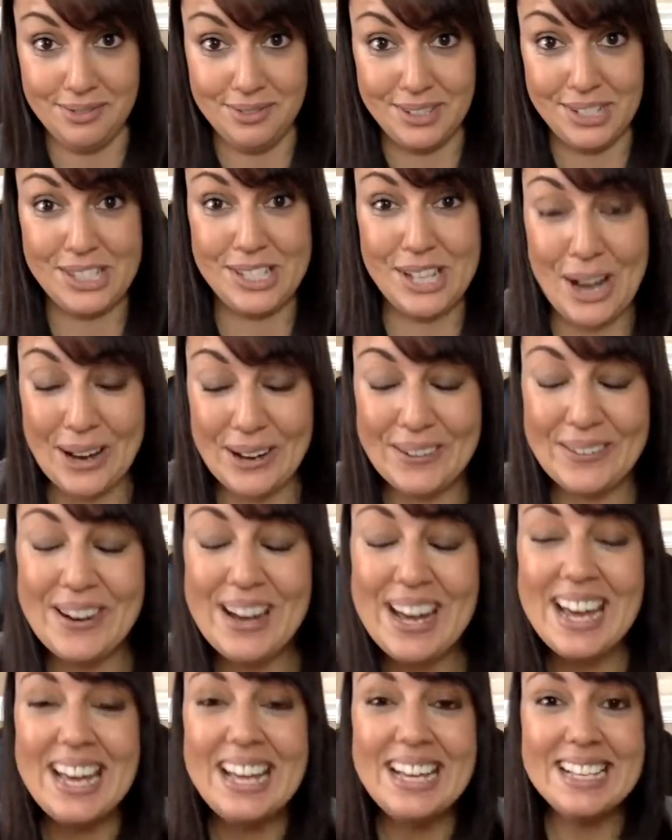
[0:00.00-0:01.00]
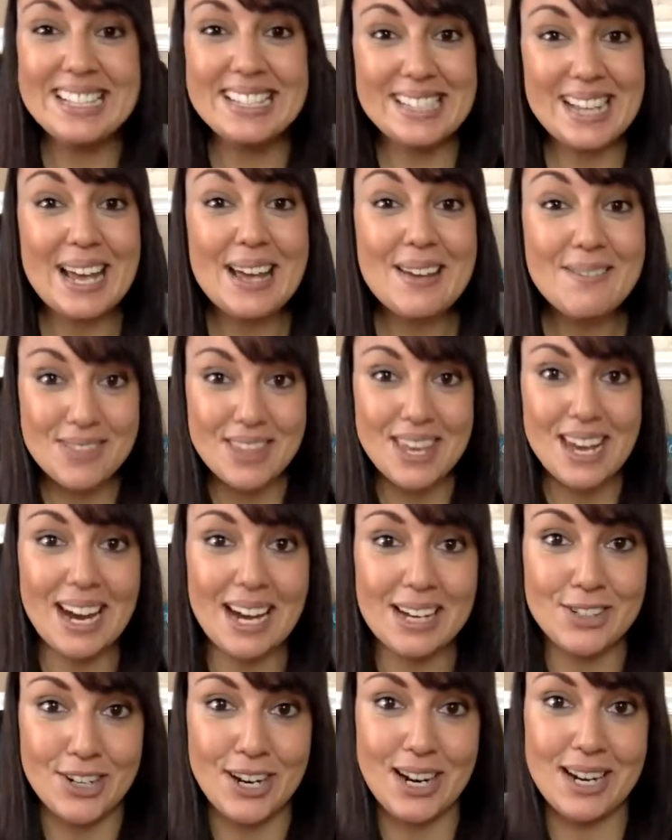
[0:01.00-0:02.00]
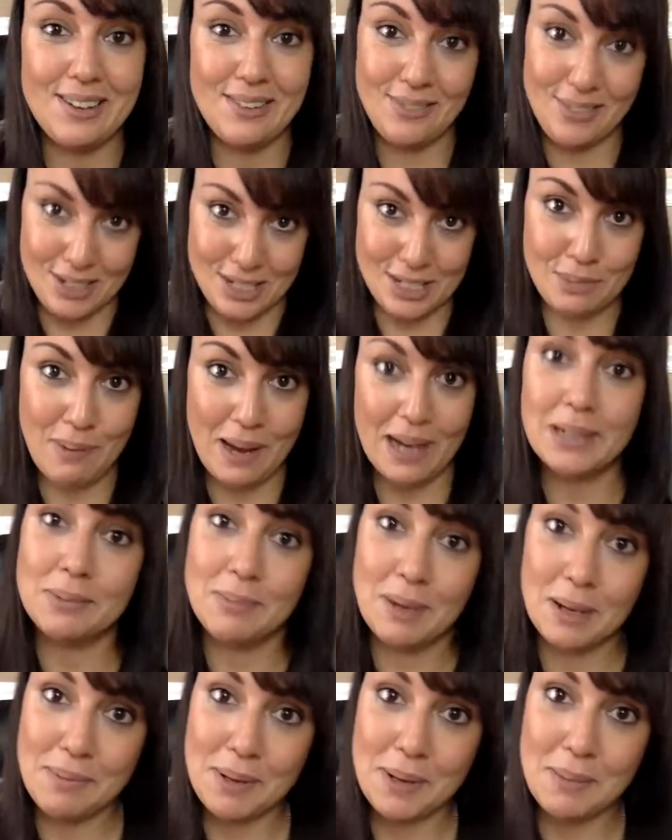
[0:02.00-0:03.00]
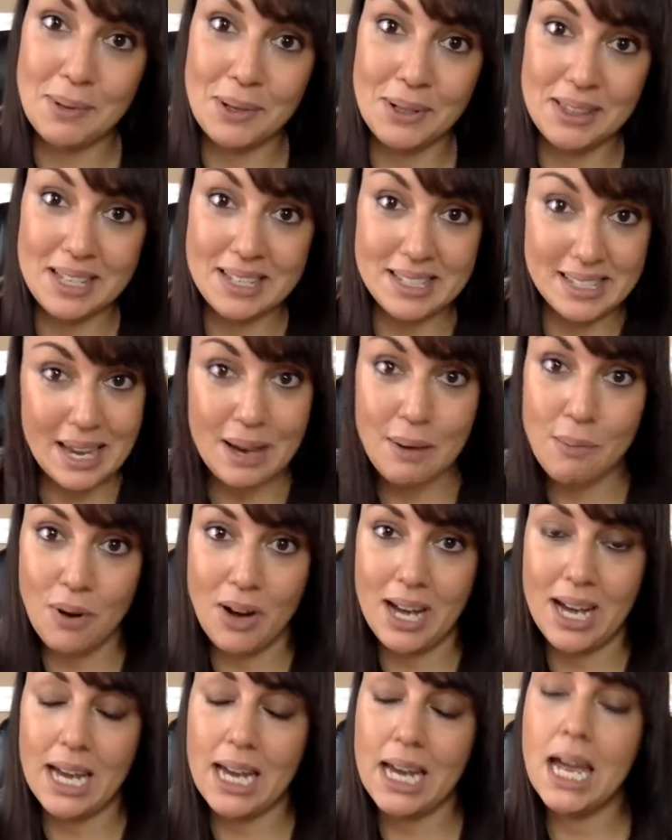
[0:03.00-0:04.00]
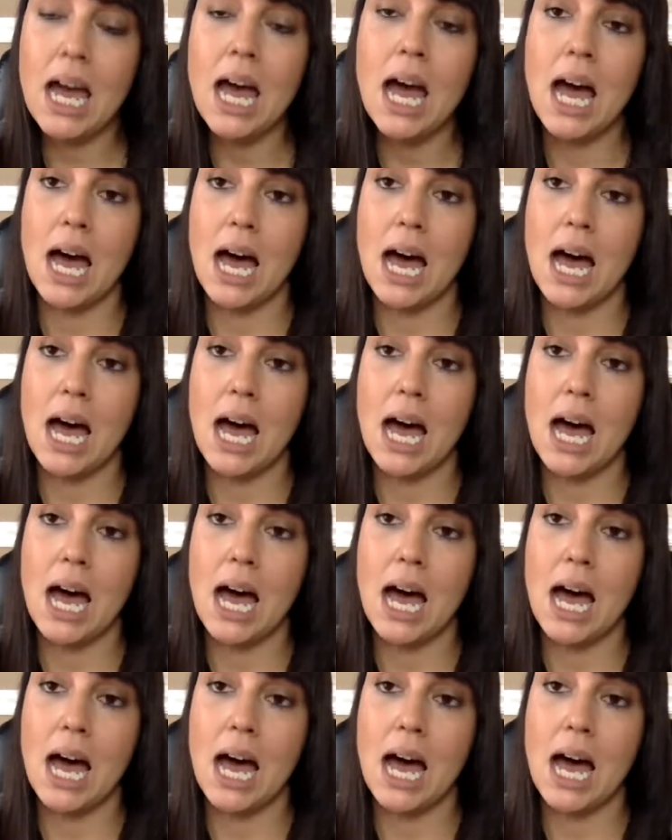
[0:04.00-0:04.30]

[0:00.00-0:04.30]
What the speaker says: So same thing. I try to respect my people in the same way,